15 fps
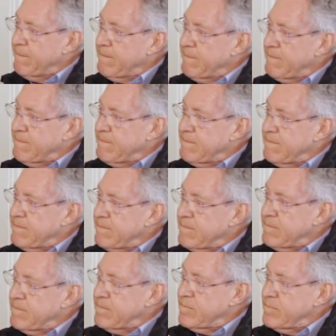
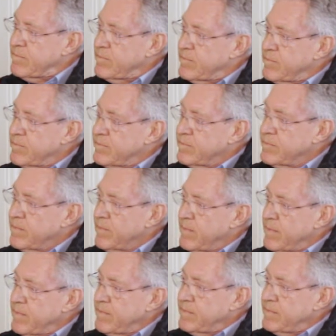
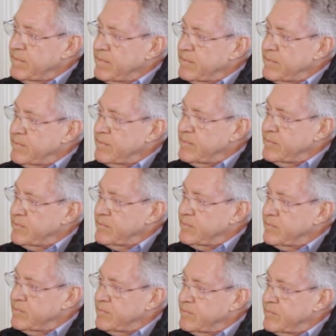
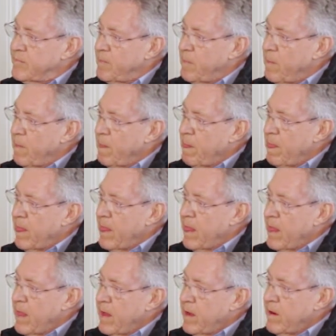
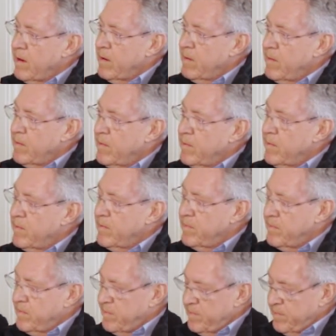
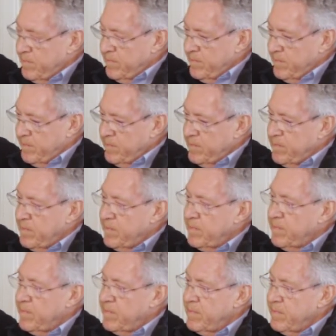
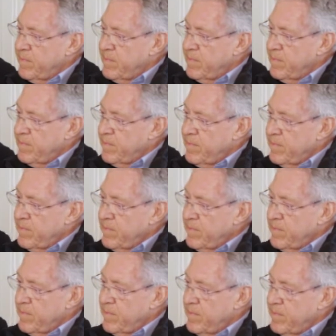
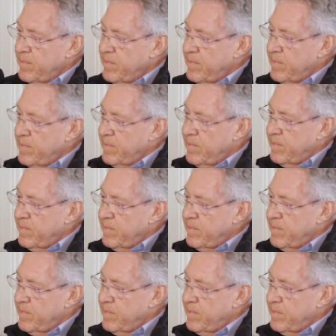This person isn't speaking.